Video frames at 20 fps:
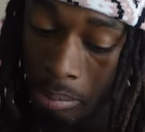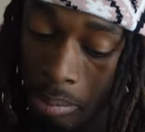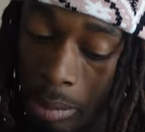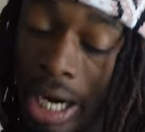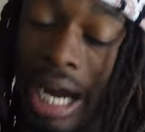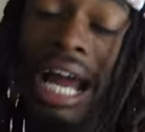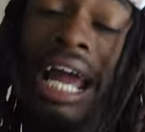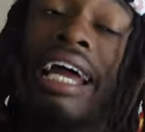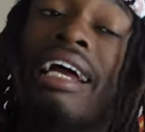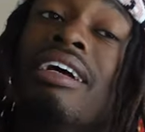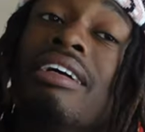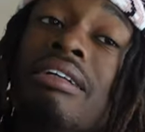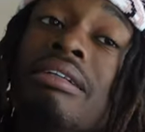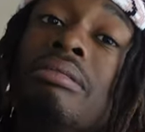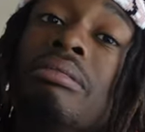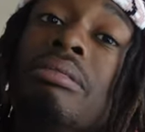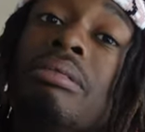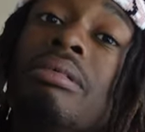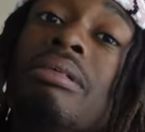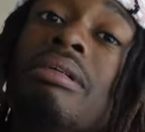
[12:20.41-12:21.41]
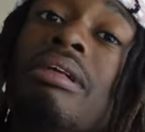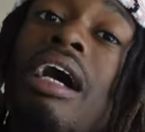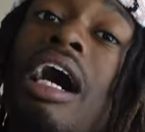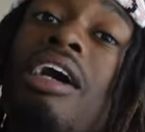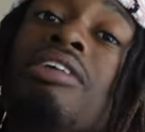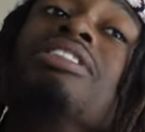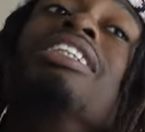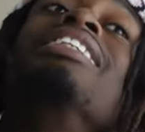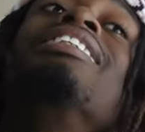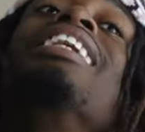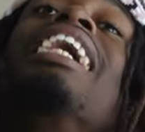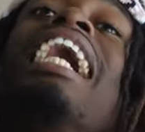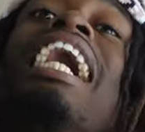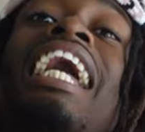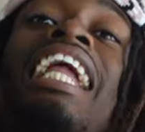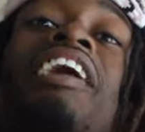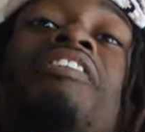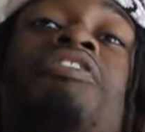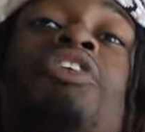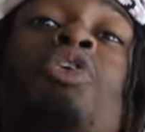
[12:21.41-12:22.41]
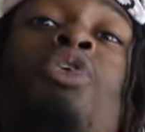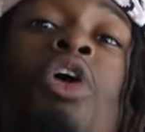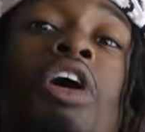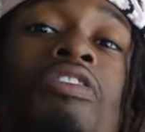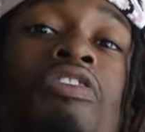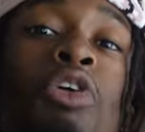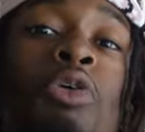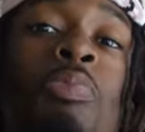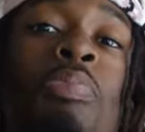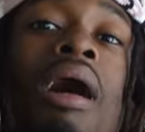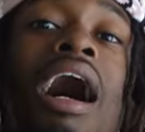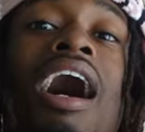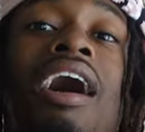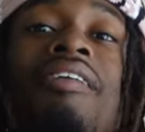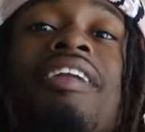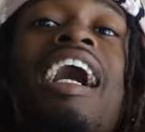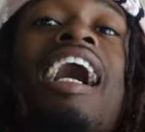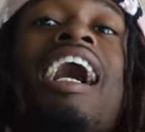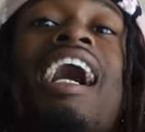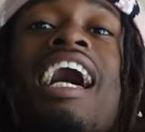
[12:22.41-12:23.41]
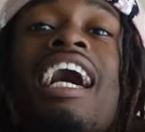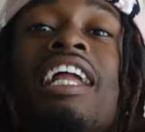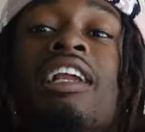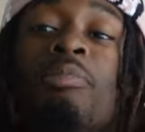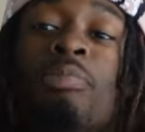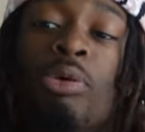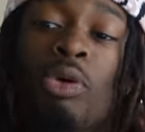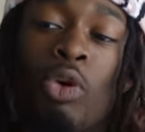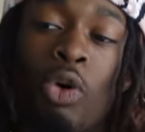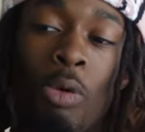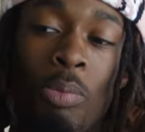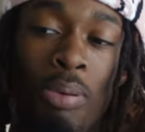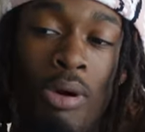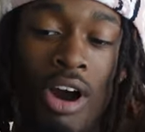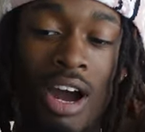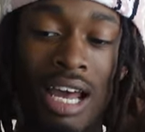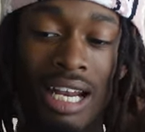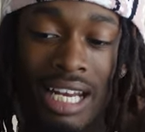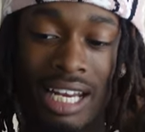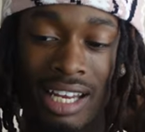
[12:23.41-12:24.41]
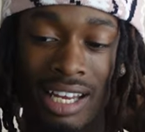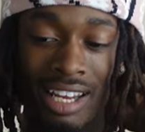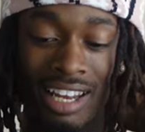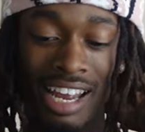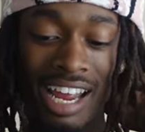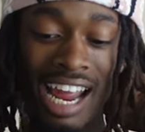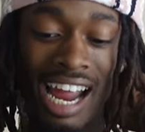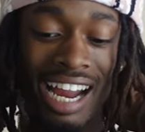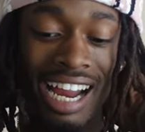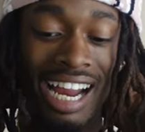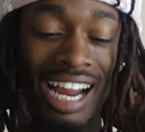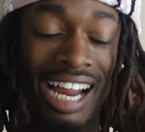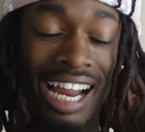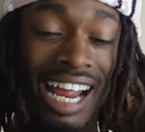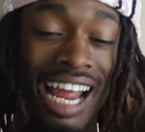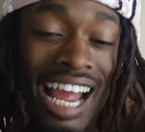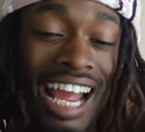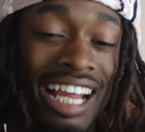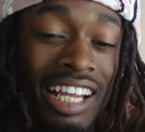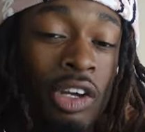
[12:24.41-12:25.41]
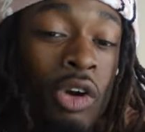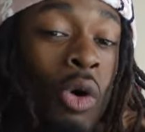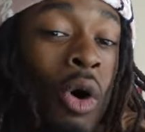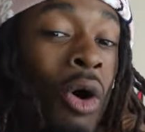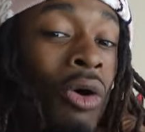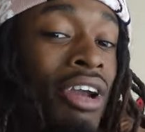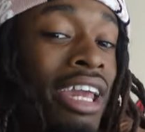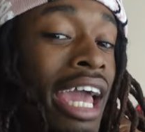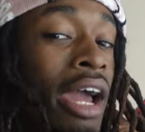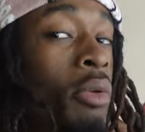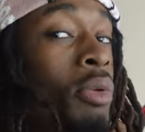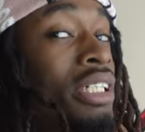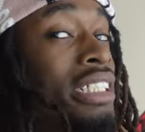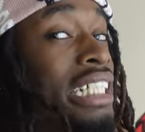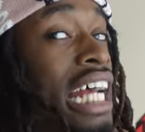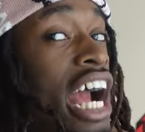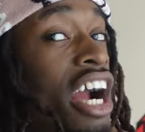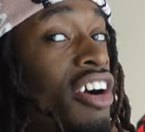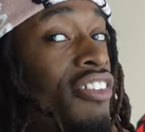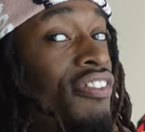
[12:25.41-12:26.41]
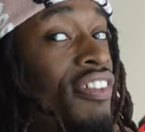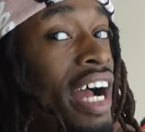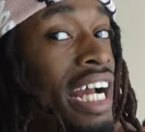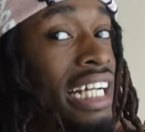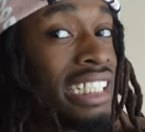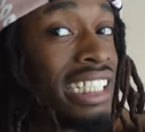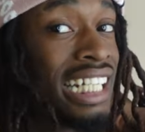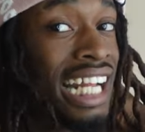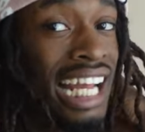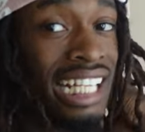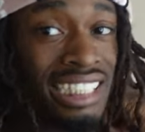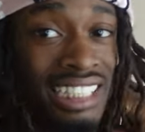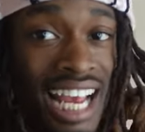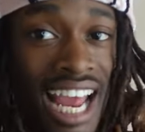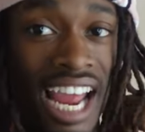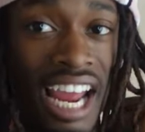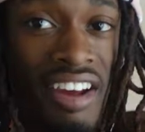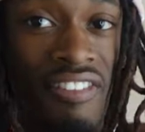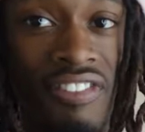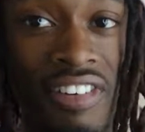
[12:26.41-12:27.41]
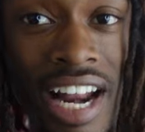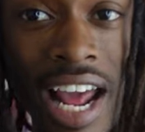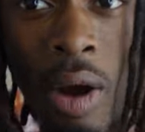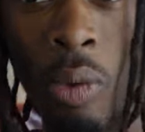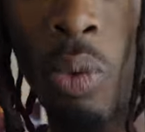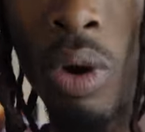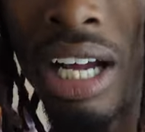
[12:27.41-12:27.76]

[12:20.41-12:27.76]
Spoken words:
But I'm just saying, if you popped out at the pool party and you okay with sacrificing that chain for that